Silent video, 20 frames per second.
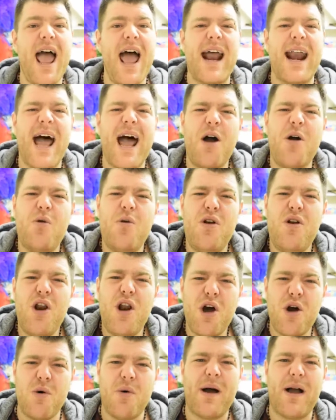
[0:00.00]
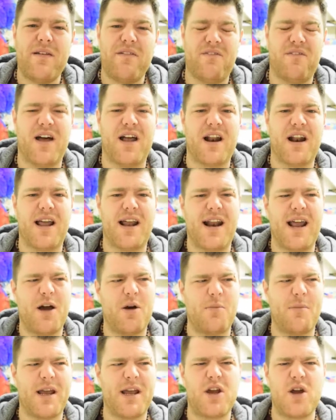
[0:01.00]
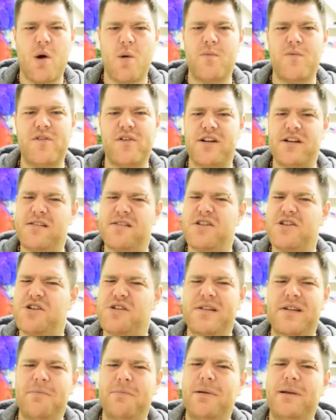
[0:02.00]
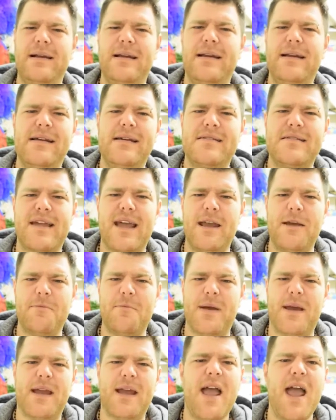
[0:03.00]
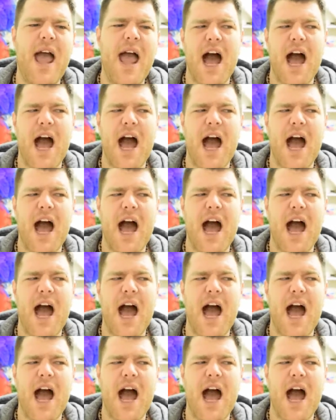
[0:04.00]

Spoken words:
And how low I felt and how my confidence had just completely escaped me.